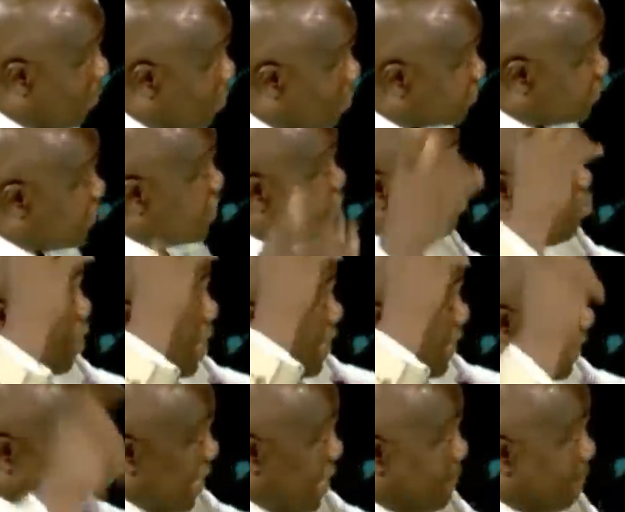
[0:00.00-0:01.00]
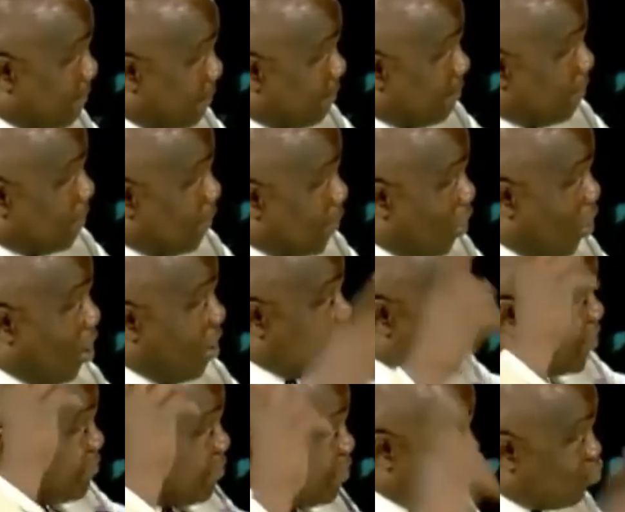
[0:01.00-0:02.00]
Since Buhari came, all
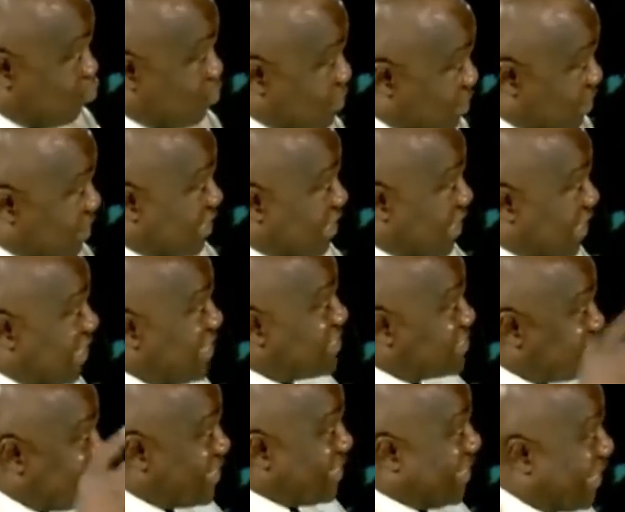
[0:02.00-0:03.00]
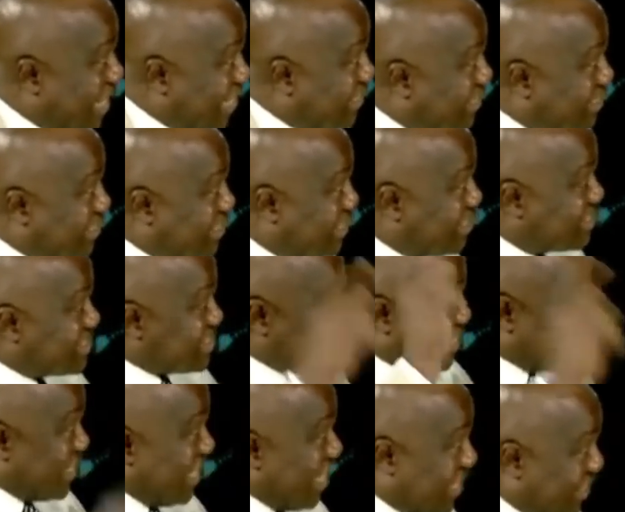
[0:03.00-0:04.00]
he's been doing is seek land,
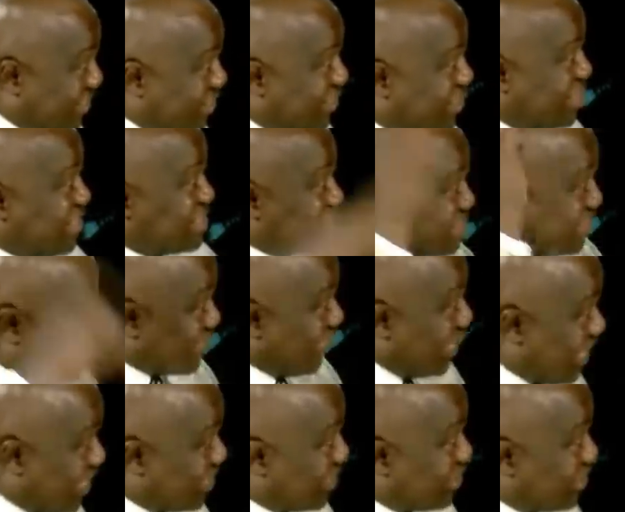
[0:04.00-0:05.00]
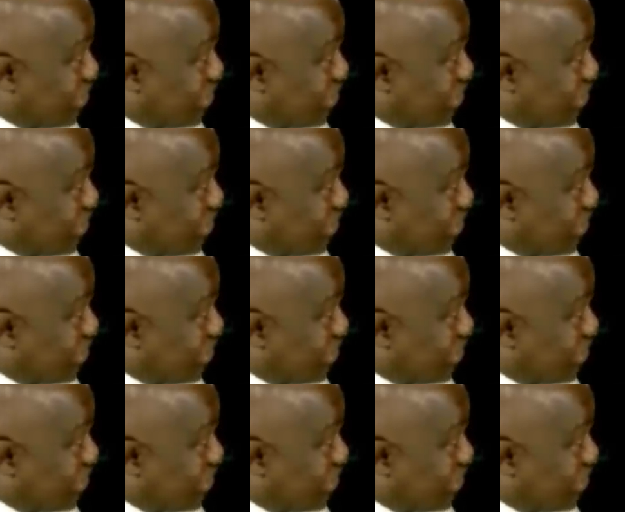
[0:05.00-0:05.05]
seek land, seek land.